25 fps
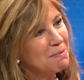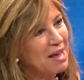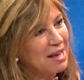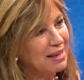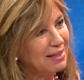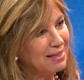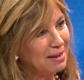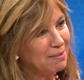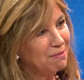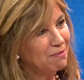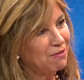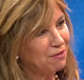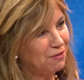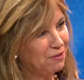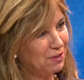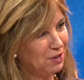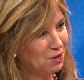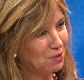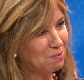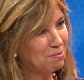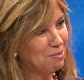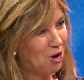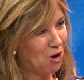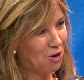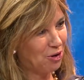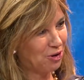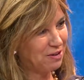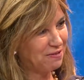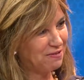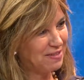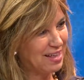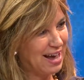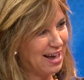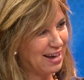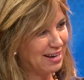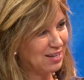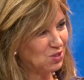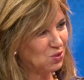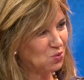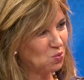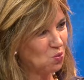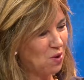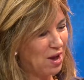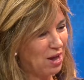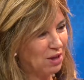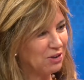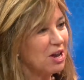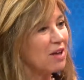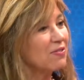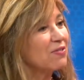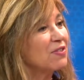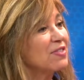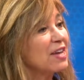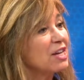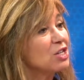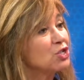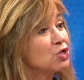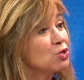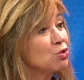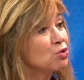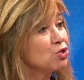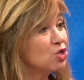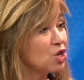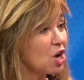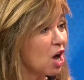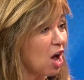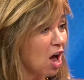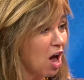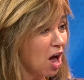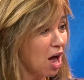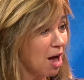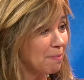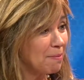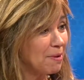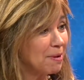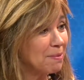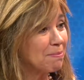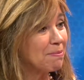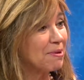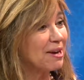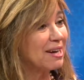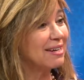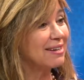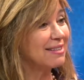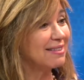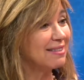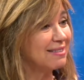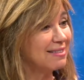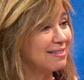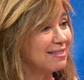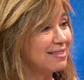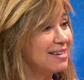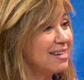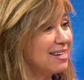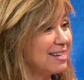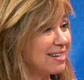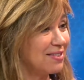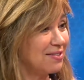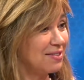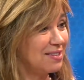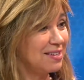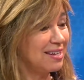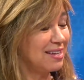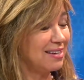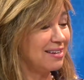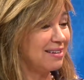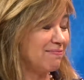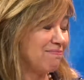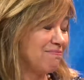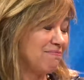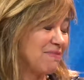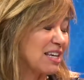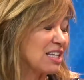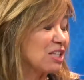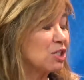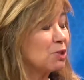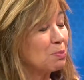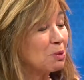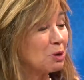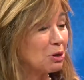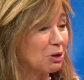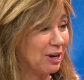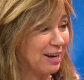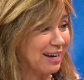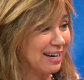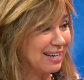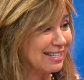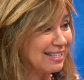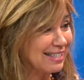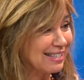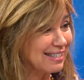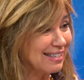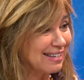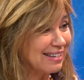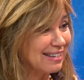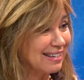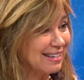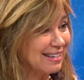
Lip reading: to make them feel part of that as well. Not that that's your job, but the experience.